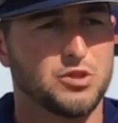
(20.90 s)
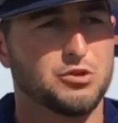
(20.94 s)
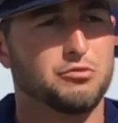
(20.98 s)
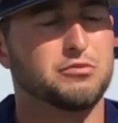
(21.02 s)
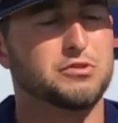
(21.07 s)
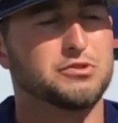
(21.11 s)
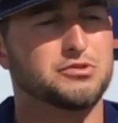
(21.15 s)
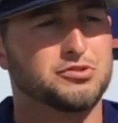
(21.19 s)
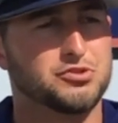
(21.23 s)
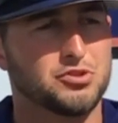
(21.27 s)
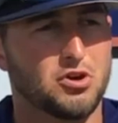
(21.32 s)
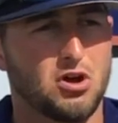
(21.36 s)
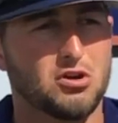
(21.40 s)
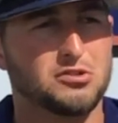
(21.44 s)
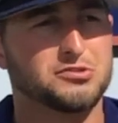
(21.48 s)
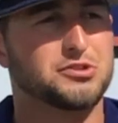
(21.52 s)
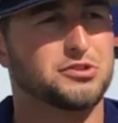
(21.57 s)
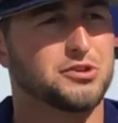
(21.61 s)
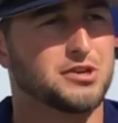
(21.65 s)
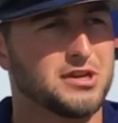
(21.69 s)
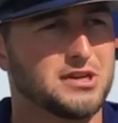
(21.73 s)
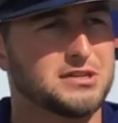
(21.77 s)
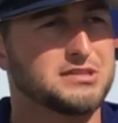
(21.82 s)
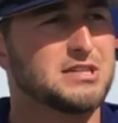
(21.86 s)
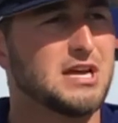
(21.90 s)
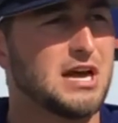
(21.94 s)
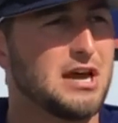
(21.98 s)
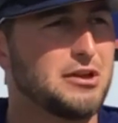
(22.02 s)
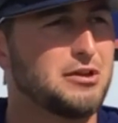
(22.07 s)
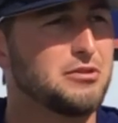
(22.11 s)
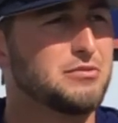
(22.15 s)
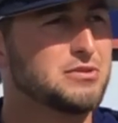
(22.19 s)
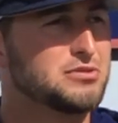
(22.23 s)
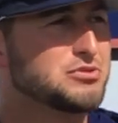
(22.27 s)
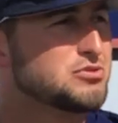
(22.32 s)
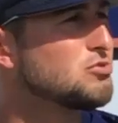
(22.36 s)
the results are going to
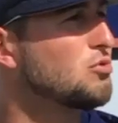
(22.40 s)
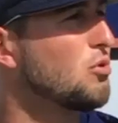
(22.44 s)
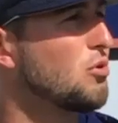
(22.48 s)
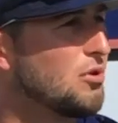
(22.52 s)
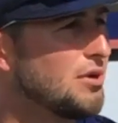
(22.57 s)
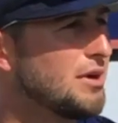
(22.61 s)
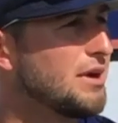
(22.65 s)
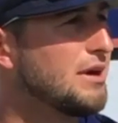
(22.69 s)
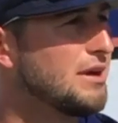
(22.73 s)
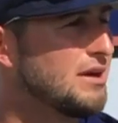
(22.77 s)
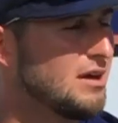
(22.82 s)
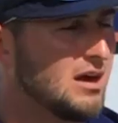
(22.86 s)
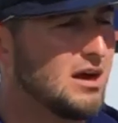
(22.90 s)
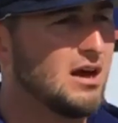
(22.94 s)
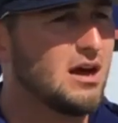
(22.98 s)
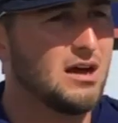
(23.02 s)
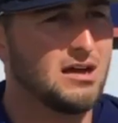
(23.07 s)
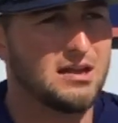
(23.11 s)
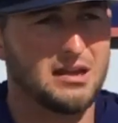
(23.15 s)
tell you a story,